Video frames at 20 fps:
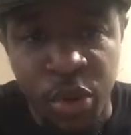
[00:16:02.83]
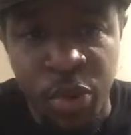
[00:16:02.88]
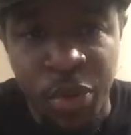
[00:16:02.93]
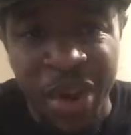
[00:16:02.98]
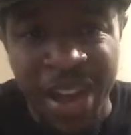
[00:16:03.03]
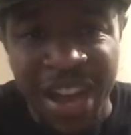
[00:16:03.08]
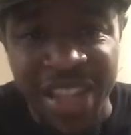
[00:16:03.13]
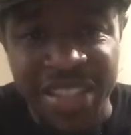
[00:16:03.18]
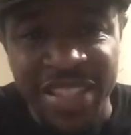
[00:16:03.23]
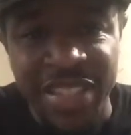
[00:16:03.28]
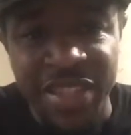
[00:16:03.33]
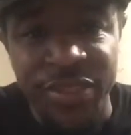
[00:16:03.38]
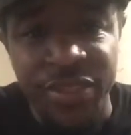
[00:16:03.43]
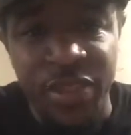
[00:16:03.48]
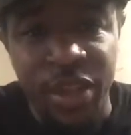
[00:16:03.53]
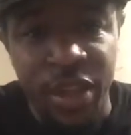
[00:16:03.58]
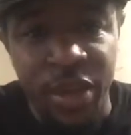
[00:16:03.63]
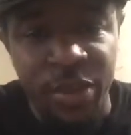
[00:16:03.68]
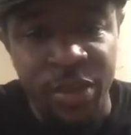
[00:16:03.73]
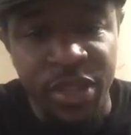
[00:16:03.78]
positive
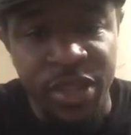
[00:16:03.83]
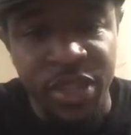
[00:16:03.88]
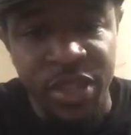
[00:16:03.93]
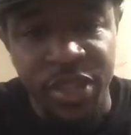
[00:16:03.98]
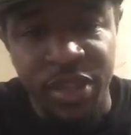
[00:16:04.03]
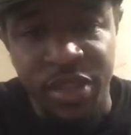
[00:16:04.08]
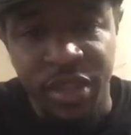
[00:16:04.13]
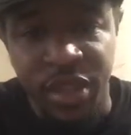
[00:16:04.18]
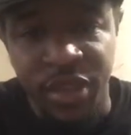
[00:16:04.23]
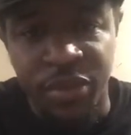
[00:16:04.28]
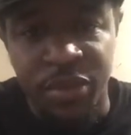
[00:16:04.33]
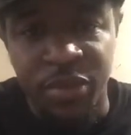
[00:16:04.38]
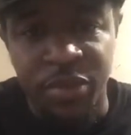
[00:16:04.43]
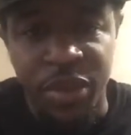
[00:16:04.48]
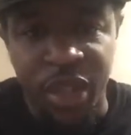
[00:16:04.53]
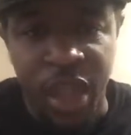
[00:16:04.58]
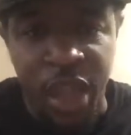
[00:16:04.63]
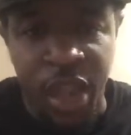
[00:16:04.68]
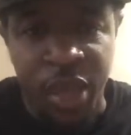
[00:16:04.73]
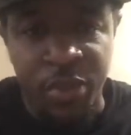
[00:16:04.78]
images of
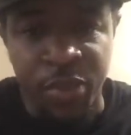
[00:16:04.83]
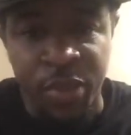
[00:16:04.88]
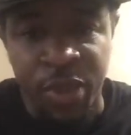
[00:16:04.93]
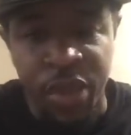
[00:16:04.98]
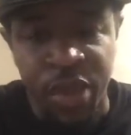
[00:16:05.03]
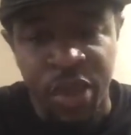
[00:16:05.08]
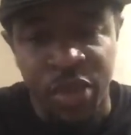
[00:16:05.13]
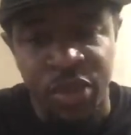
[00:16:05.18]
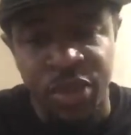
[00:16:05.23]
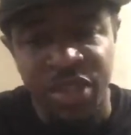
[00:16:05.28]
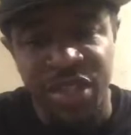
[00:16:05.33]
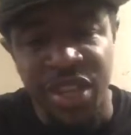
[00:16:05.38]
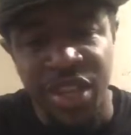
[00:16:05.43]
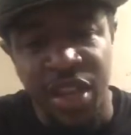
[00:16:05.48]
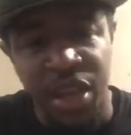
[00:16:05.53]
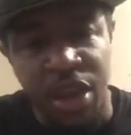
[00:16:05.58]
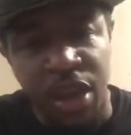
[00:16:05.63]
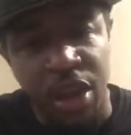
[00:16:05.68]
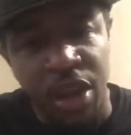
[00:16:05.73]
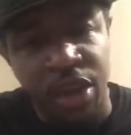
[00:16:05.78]
black males
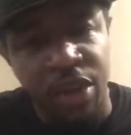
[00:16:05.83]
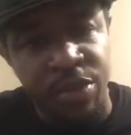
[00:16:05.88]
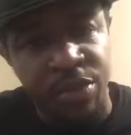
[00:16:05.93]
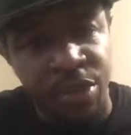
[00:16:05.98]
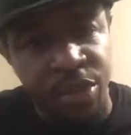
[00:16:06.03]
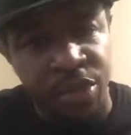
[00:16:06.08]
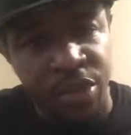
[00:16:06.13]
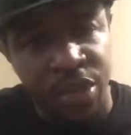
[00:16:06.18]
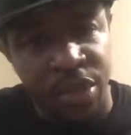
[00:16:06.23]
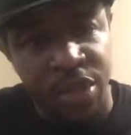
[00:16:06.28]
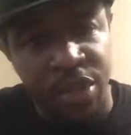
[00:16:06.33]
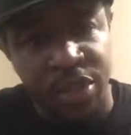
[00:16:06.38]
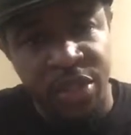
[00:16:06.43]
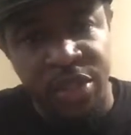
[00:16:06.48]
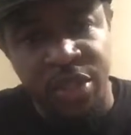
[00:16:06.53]
in our communities.